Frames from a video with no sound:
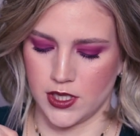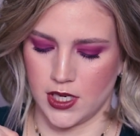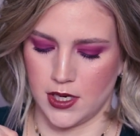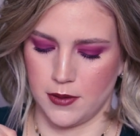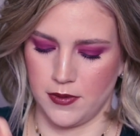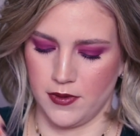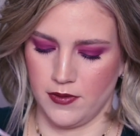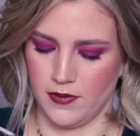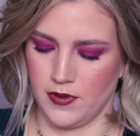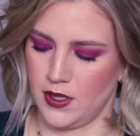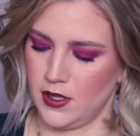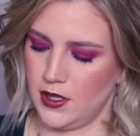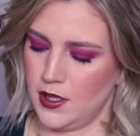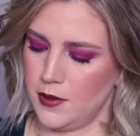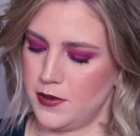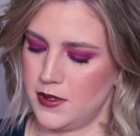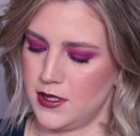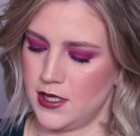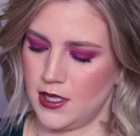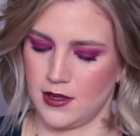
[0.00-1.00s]
top of the
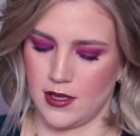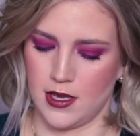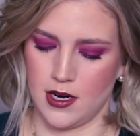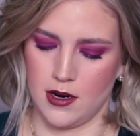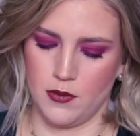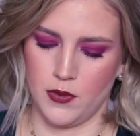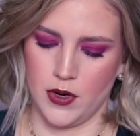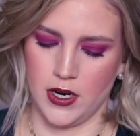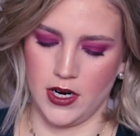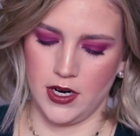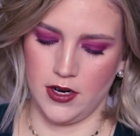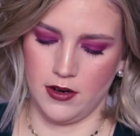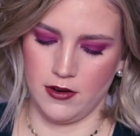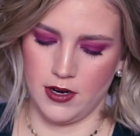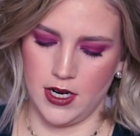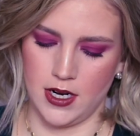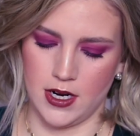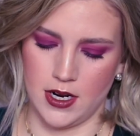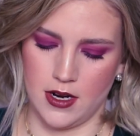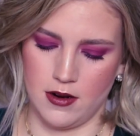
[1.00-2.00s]
lipstick that I'm wearing
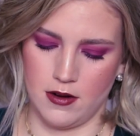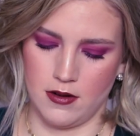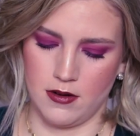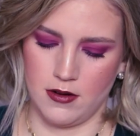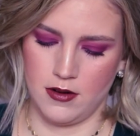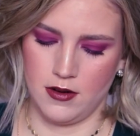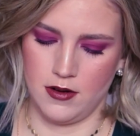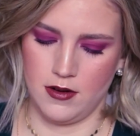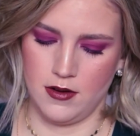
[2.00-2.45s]
right now.